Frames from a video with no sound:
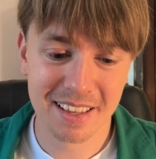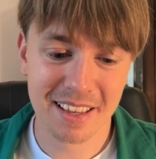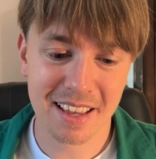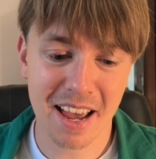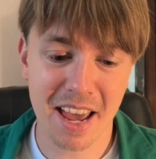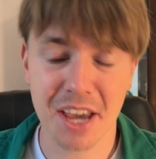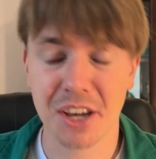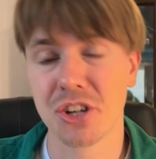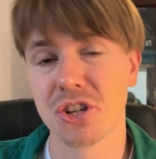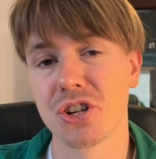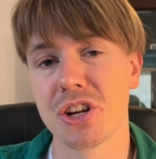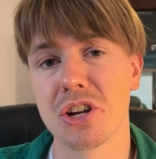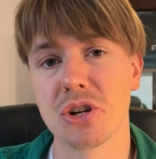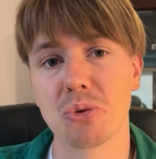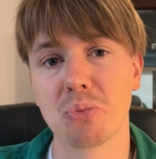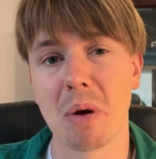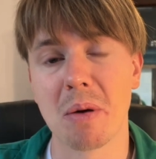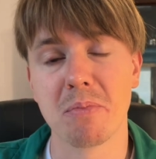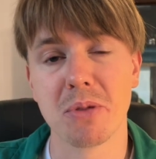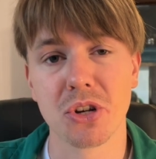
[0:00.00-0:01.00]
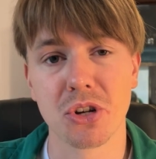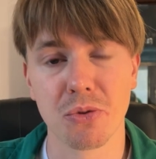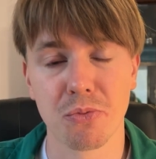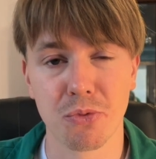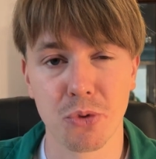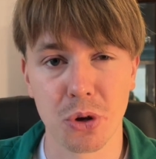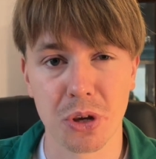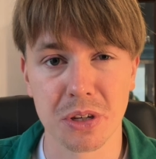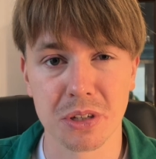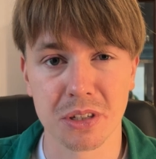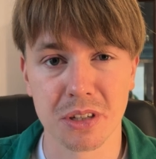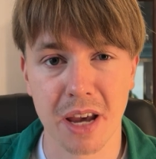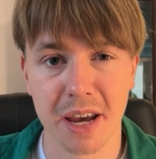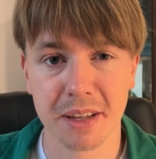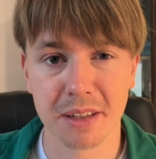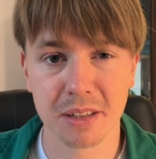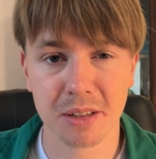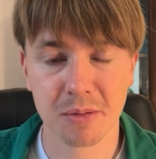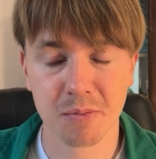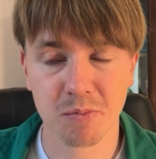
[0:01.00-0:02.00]
I exchange my bishop for his
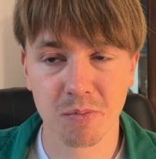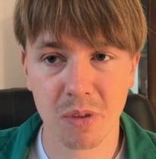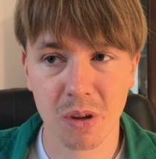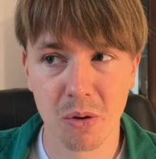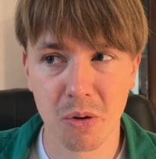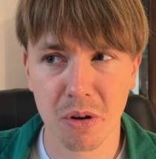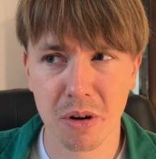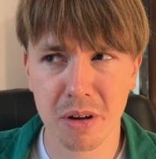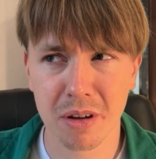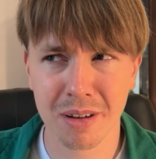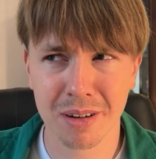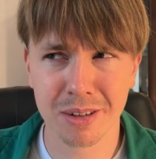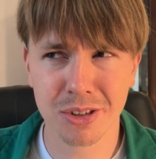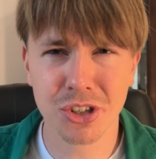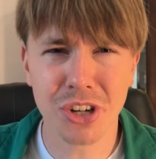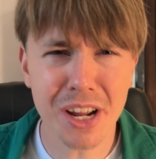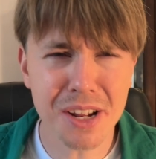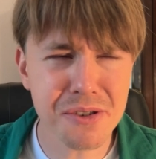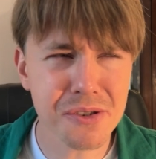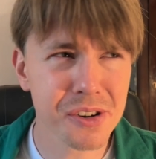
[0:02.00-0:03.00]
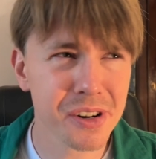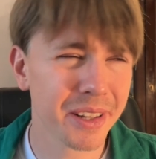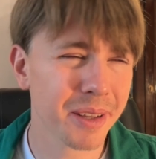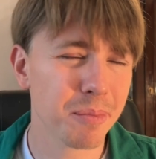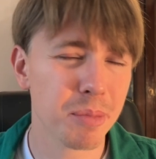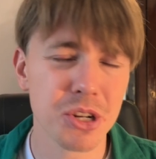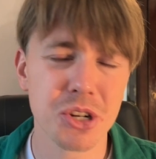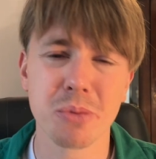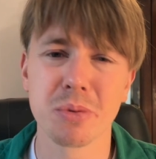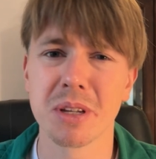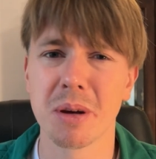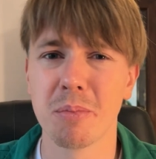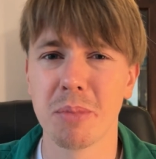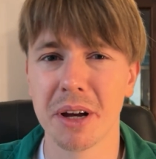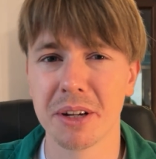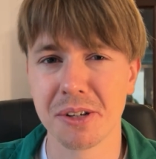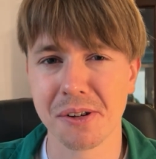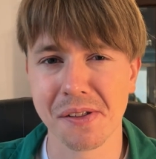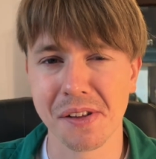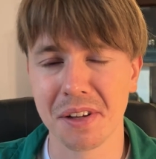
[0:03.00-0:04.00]
knight. Generally, bishops are
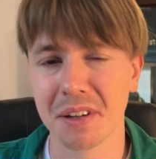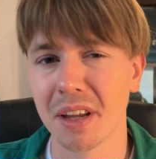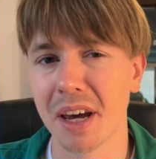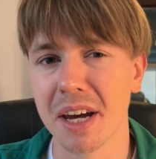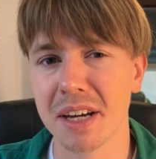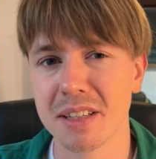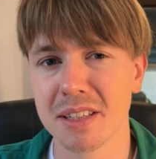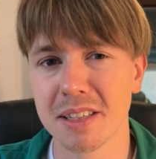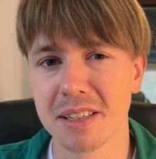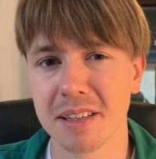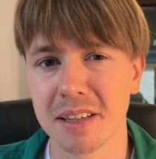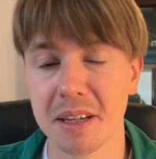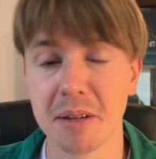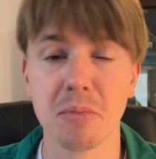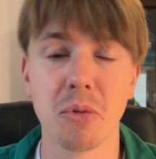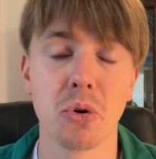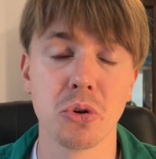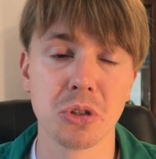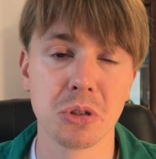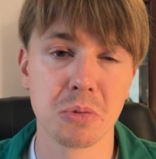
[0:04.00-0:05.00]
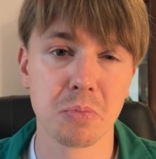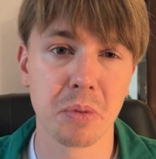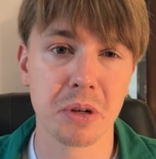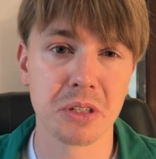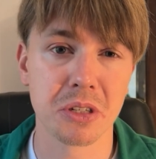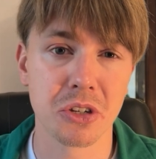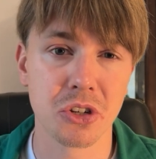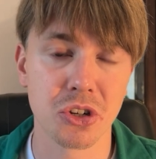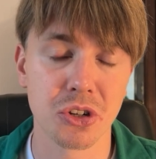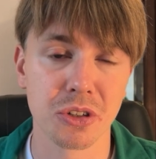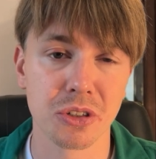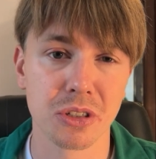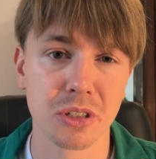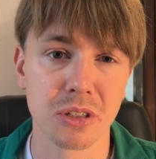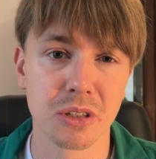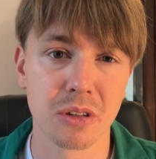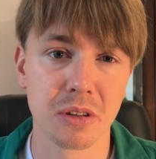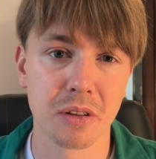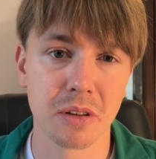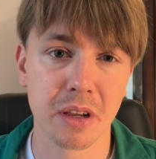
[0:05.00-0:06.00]
better than knights in most positions,
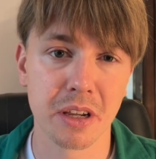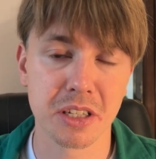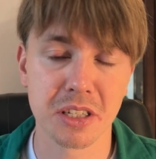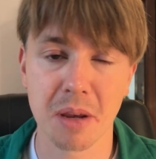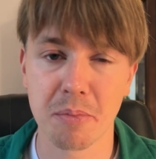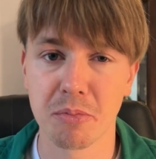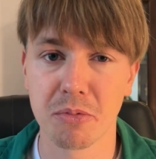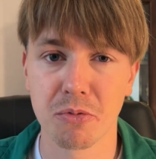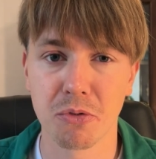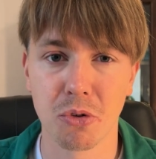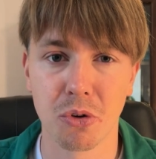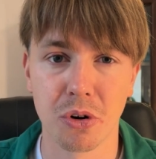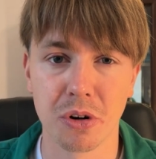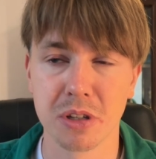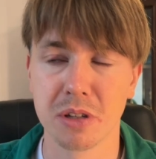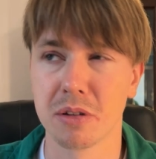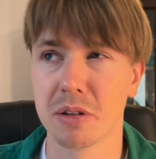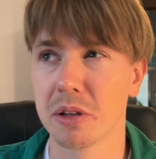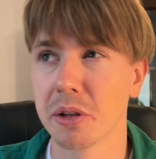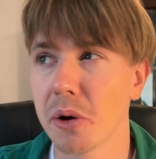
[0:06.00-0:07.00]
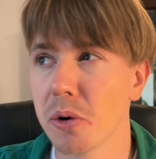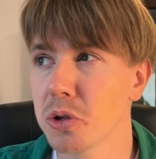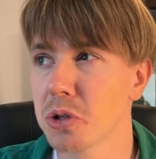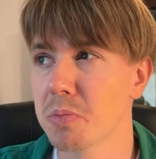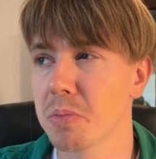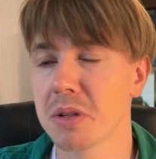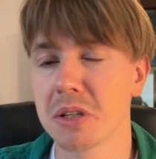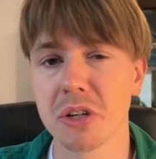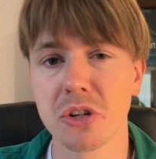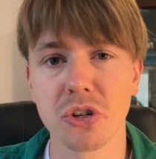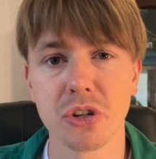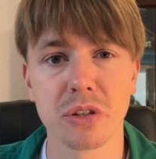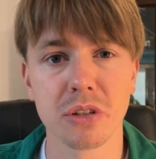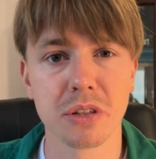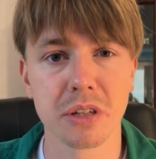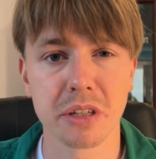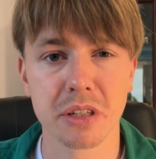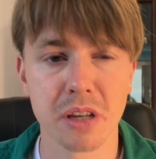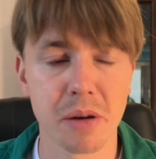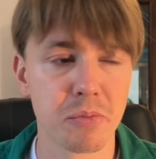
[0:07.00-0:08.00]
except for closed positions,
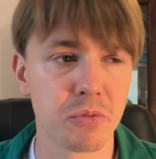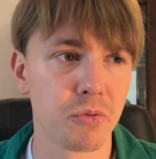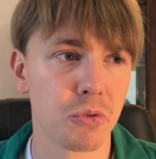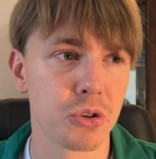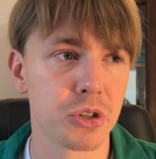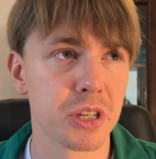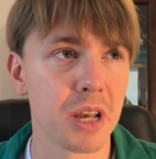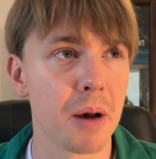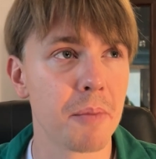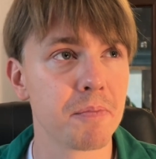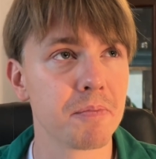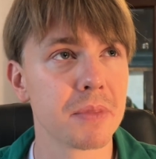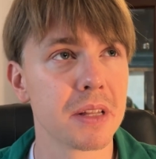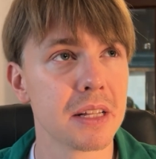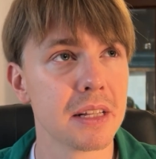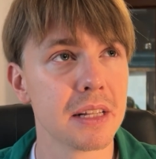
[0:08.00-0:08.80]
except for some